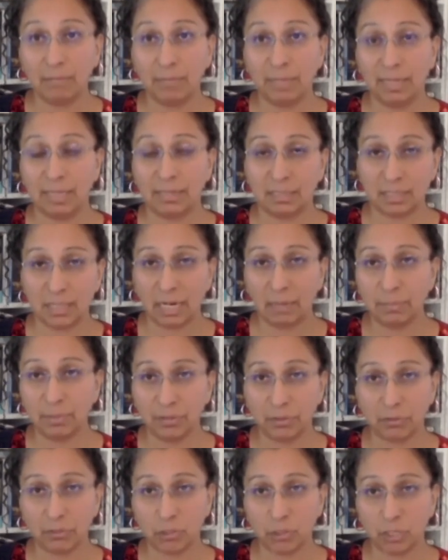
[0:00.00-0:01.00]
But at the time that
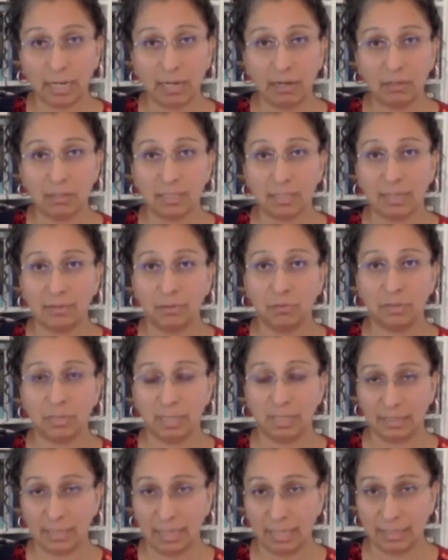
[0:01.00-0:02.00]
they're a child, I don't
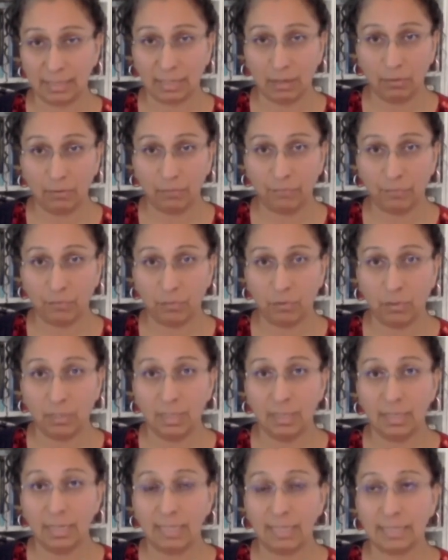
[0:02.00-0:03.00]
think that's helpful.
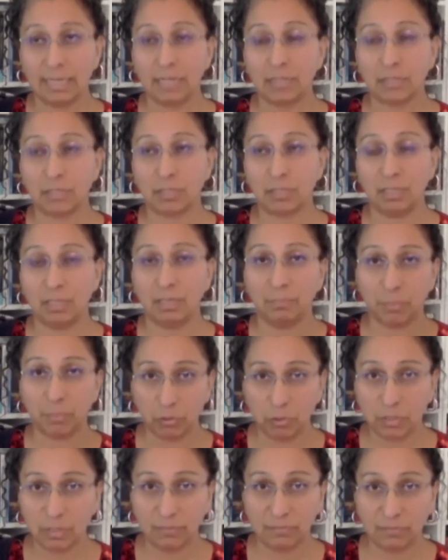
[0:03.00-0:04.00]
It's actually
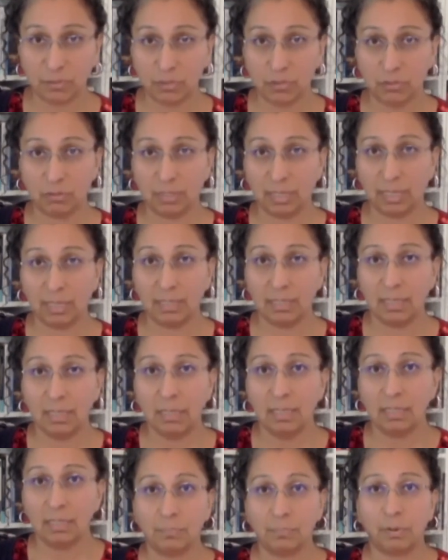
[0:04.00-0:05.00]
abusive to do that.
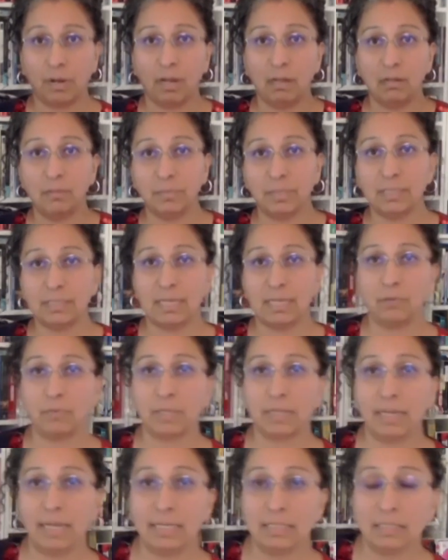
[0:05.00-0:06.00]
The problem is that
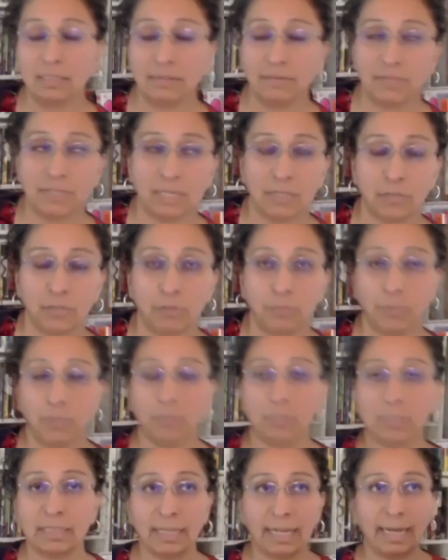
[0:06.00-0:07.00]
when cases of sexual
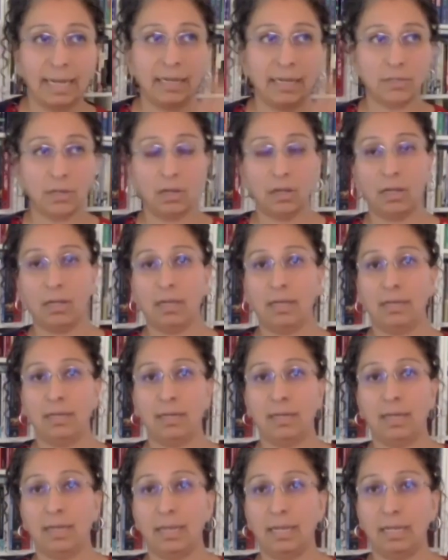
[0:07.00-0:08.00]
abuse land
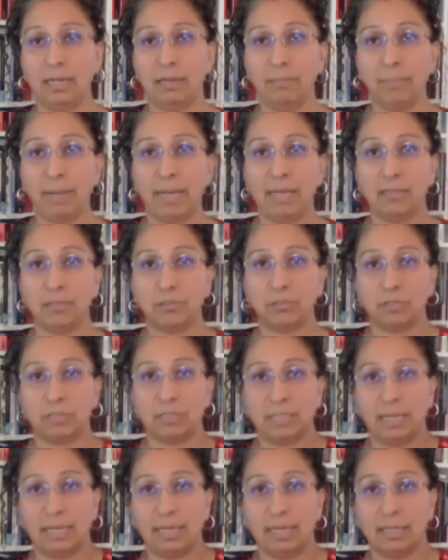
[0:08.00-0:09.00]
on a pastor's
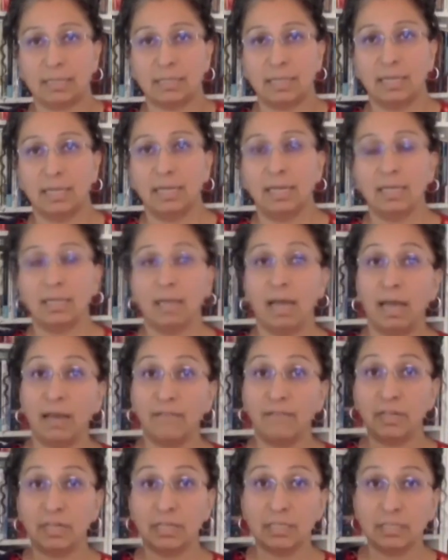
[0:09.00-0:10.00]
desk, the
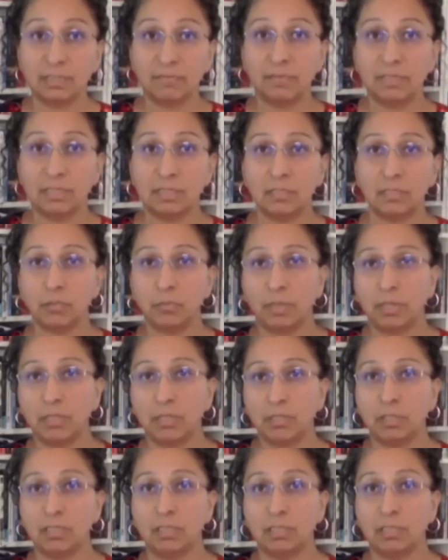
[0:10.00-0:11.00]
heaviness of the
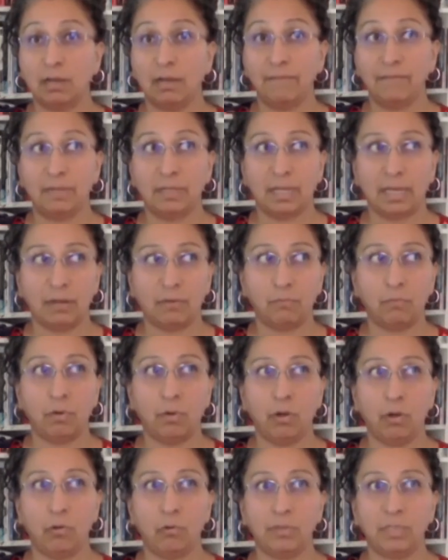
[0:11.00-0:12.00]
situation is often like,
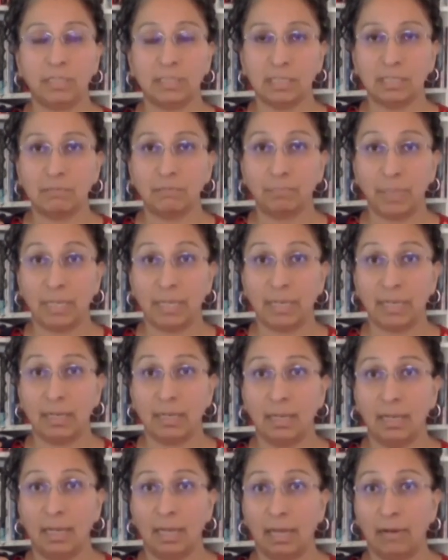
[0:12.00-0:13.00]
whoa, this is
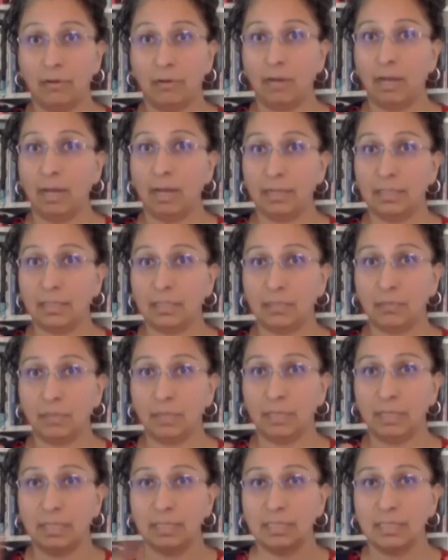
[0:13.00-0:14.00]
big. I don't know how to deal
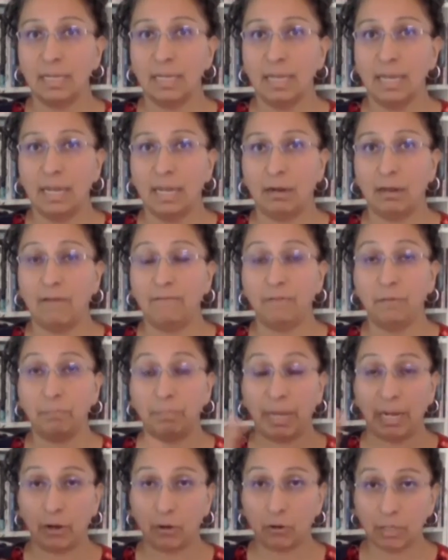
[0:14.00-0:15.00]
with this. And it often
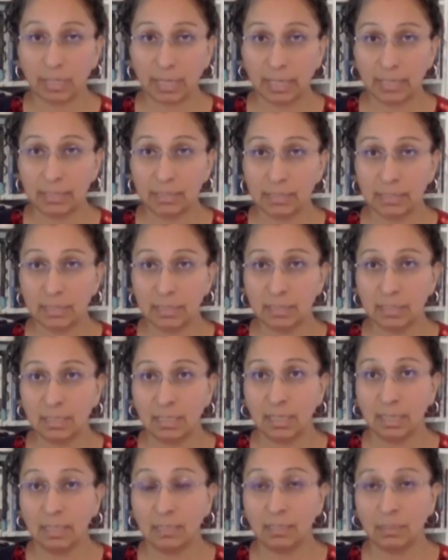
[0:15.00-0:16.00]
paralyzes
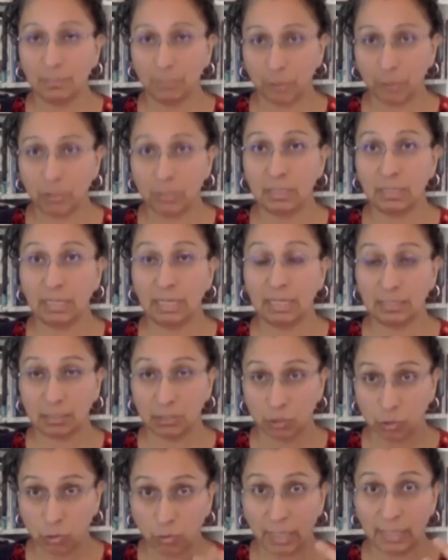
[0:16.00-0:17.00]
the person
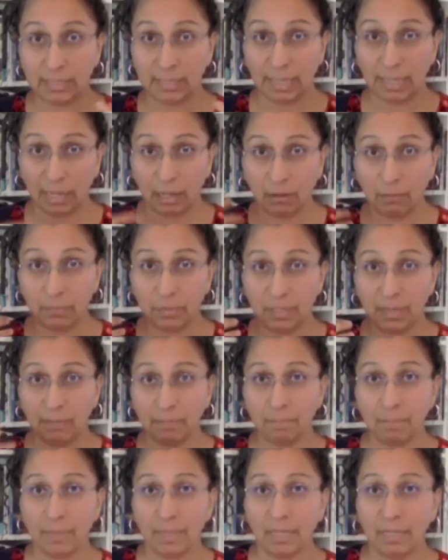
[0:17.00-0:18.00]
that's trying to help
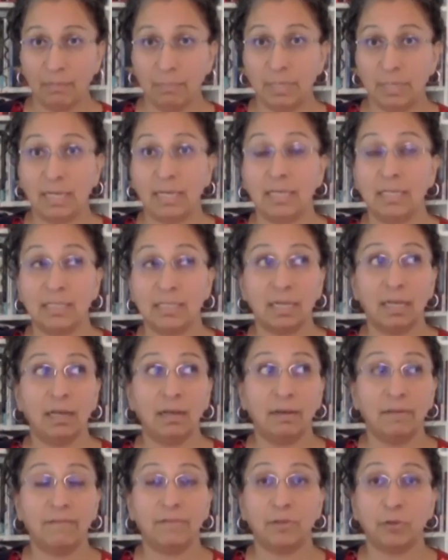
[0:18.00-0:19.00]
them because
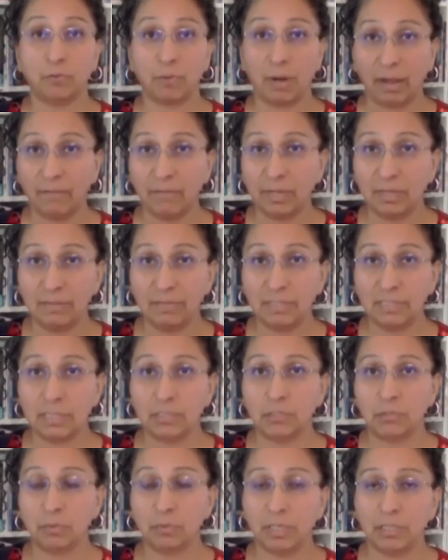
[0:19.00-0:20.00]
of the gravity of the
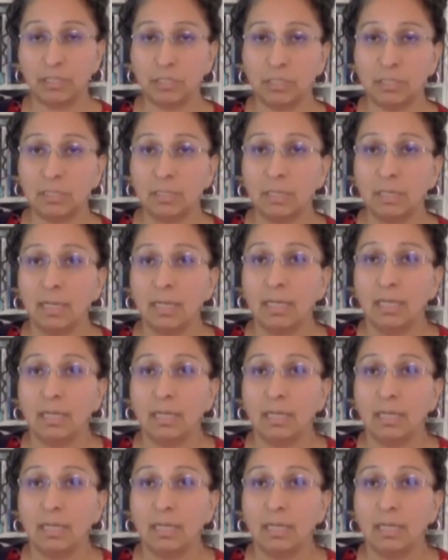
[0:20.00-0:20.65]
situation.